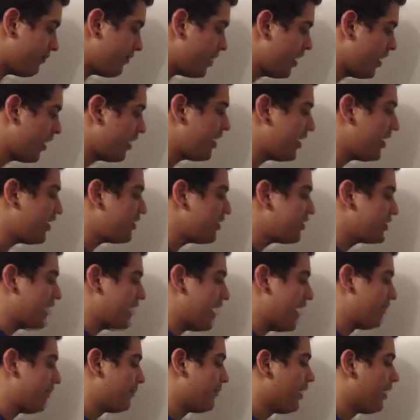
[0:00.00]
on the other
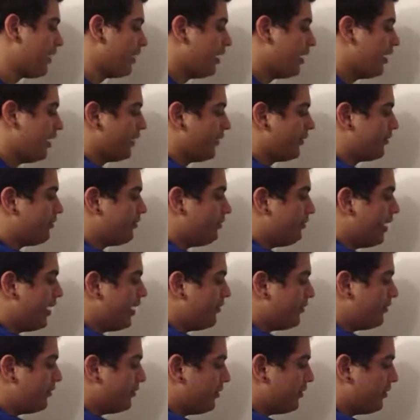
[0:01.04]
side. And so
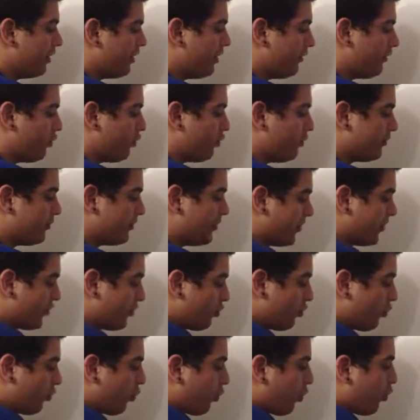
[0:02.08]
basically it forms this
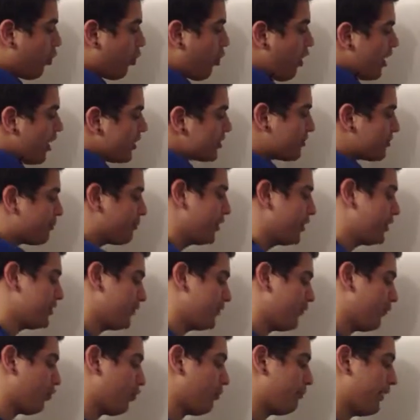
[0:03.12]
cross bridge
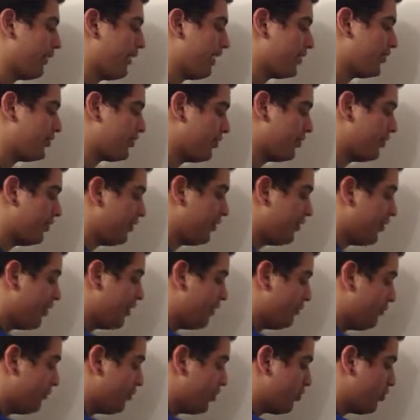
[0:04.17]
formation
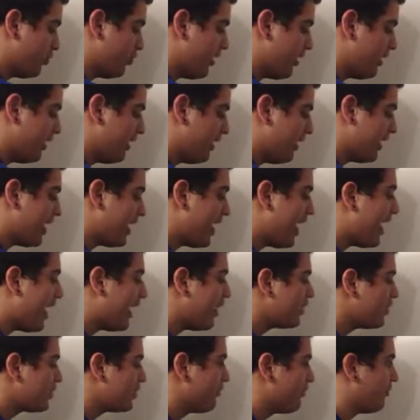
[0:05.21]
between the
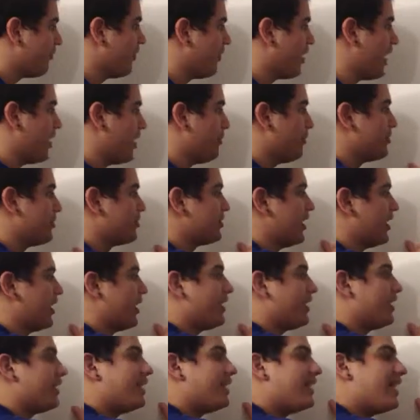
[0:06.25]
collagen fibers,
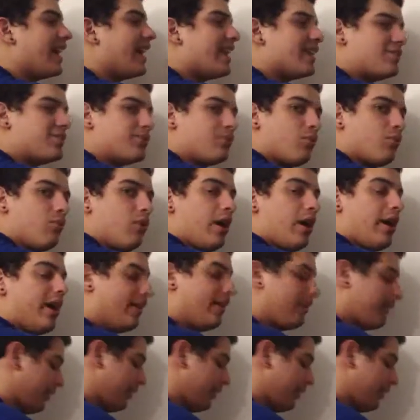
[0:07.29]
and guess what?